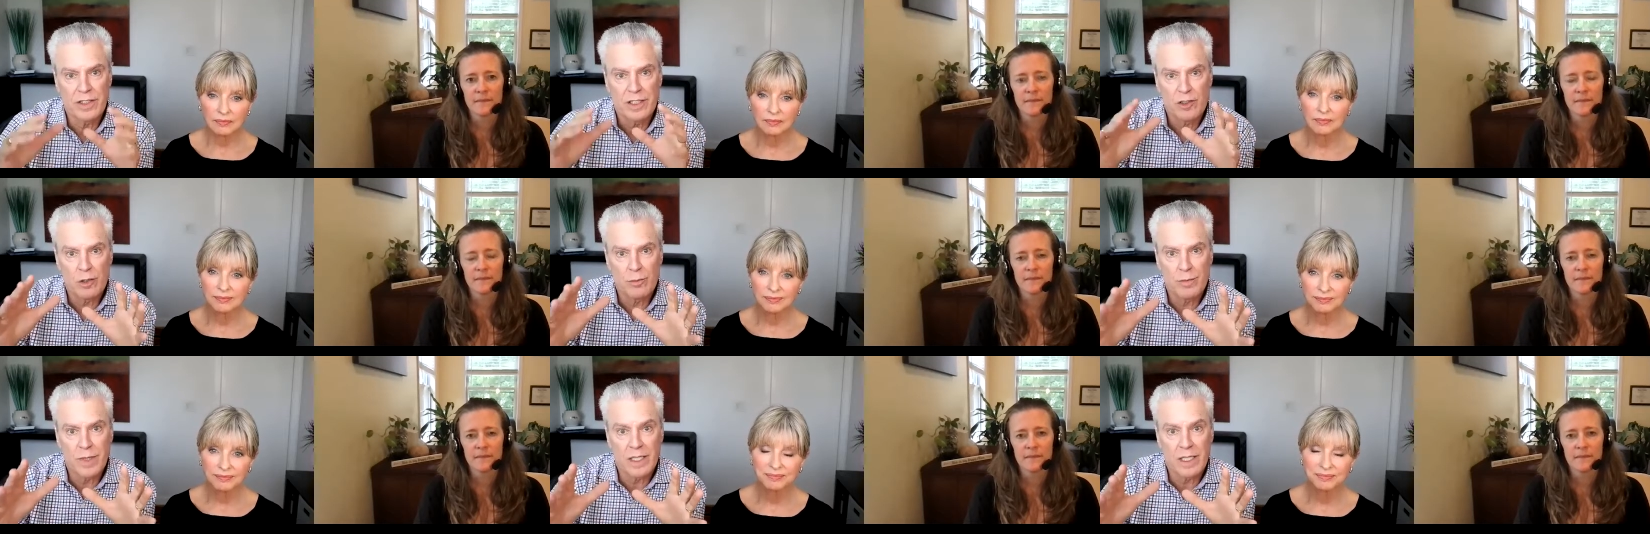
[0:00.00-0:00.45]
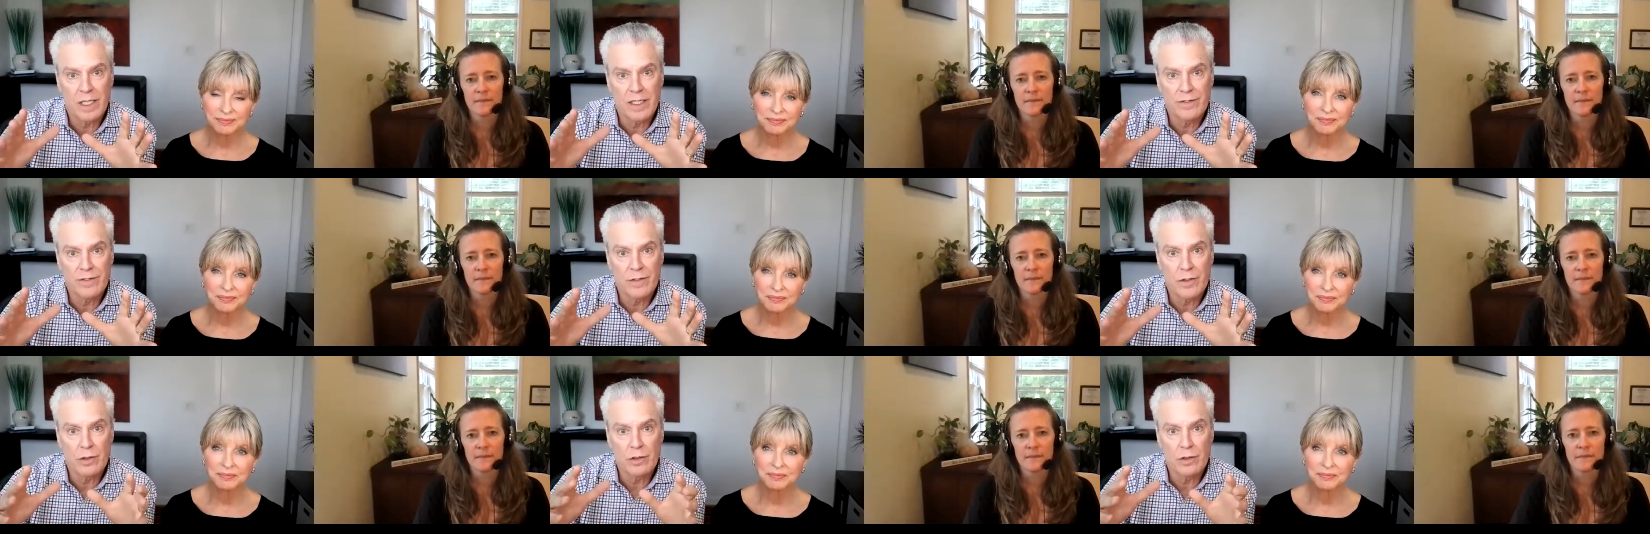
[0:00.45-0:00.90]
Speaker 1: these are my
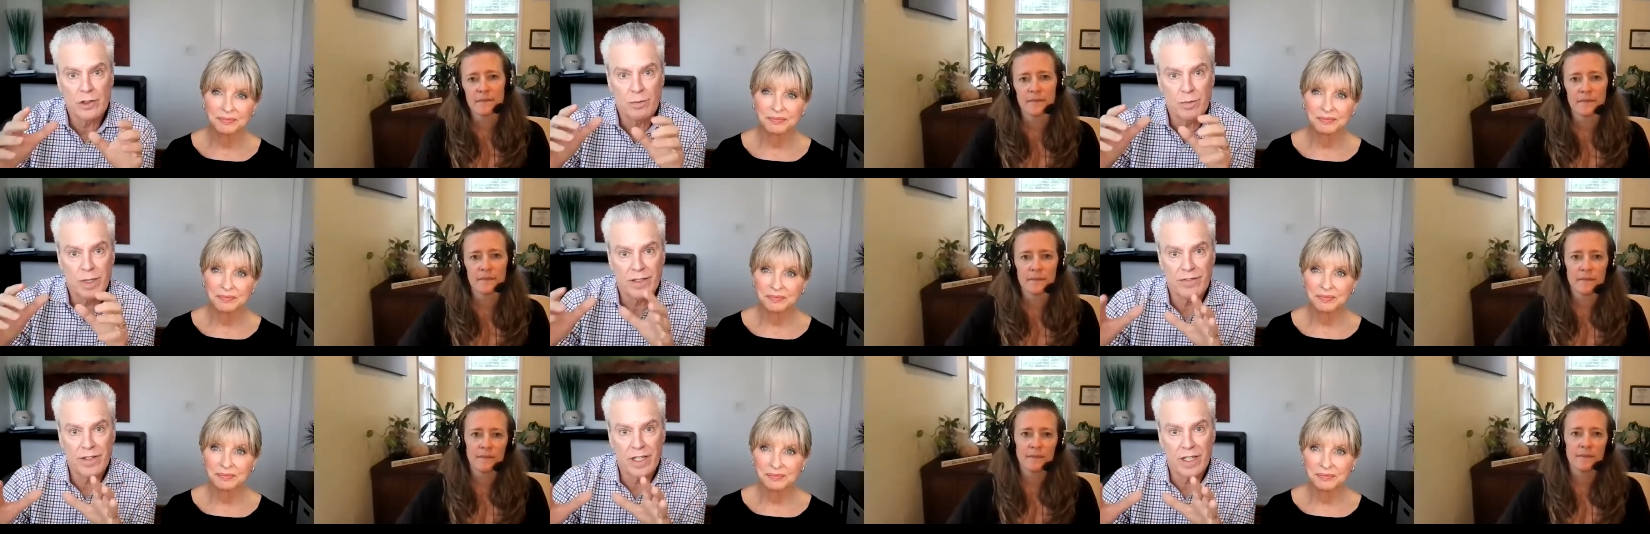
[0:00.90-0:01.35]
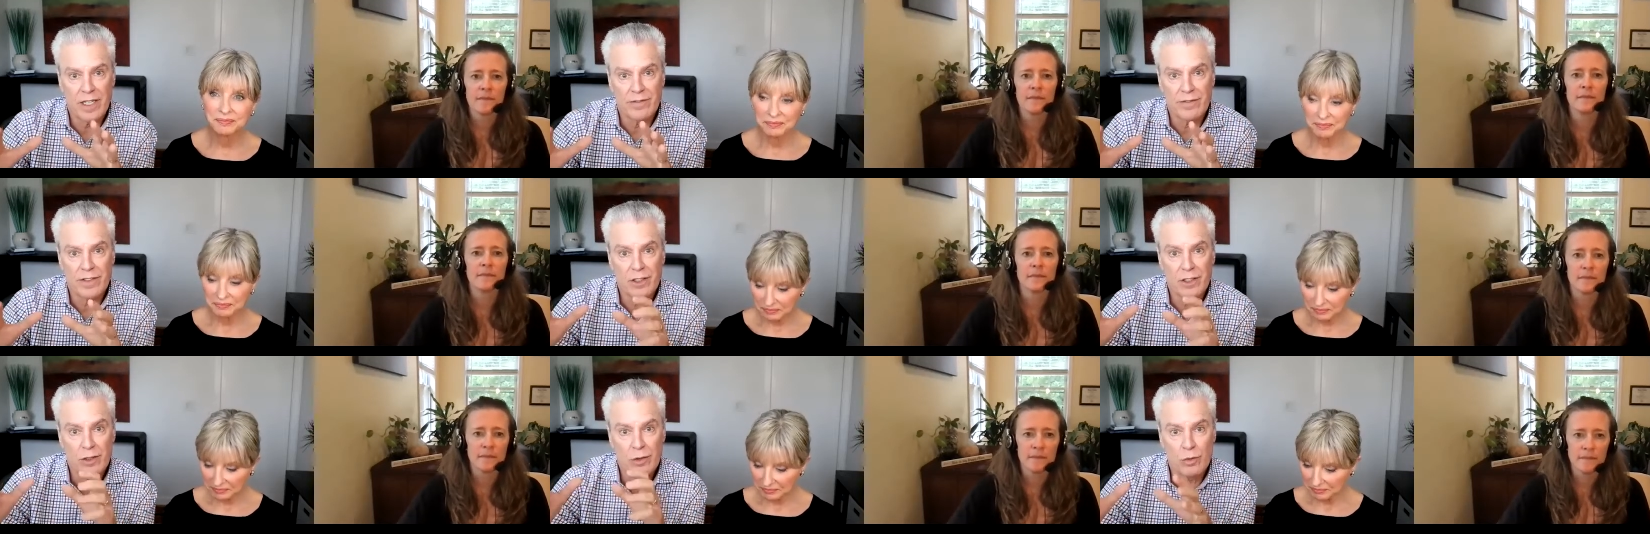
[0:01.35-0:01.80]
life goals, my
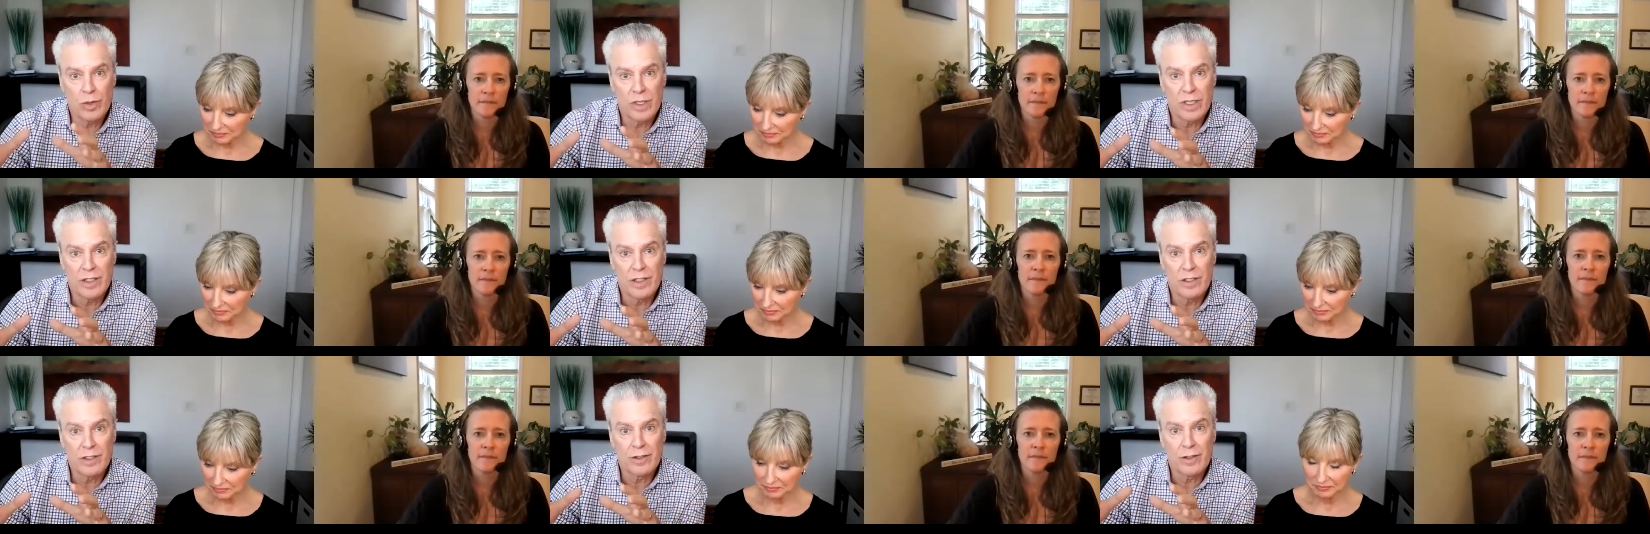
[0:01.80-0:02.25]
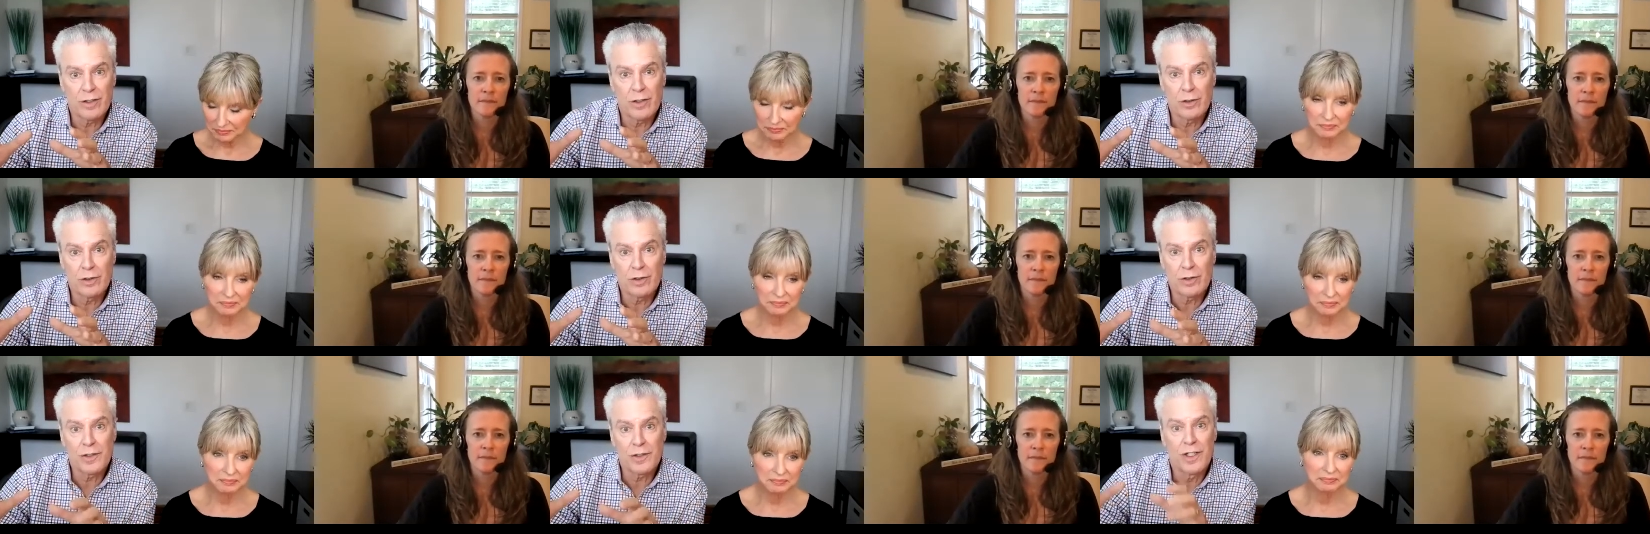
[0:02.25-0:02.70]
five year, one year
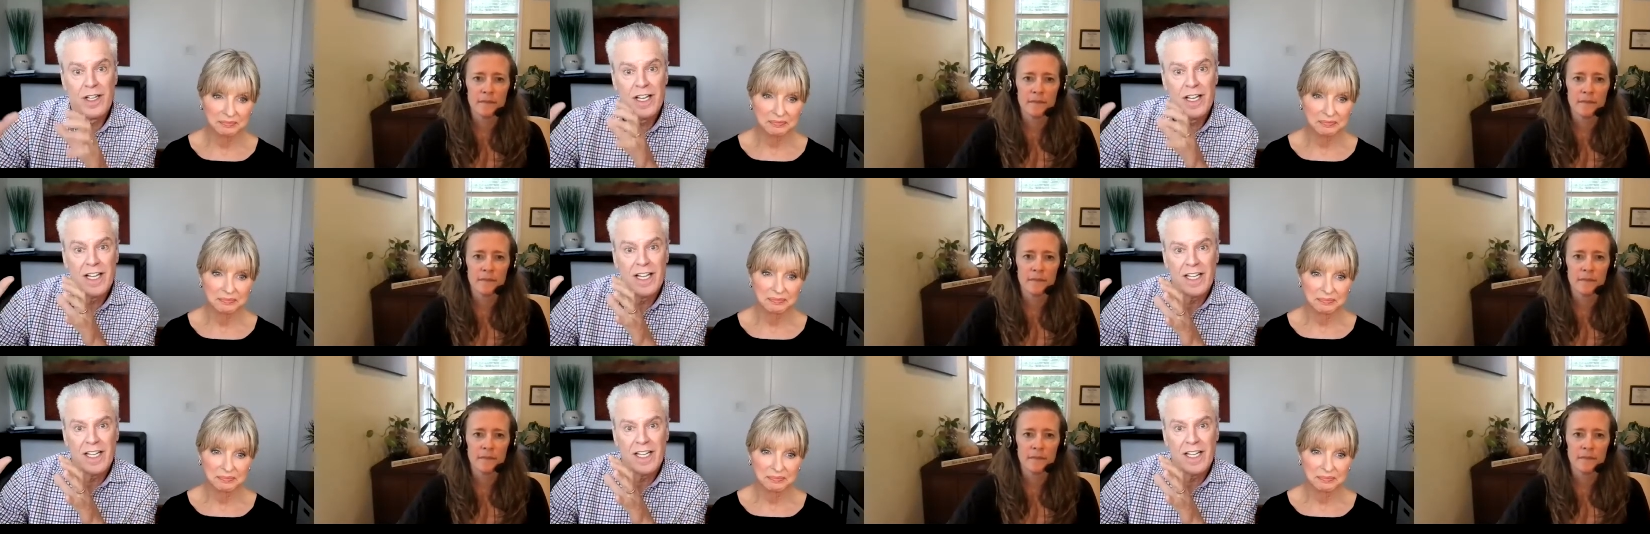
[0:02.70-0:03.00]
goals,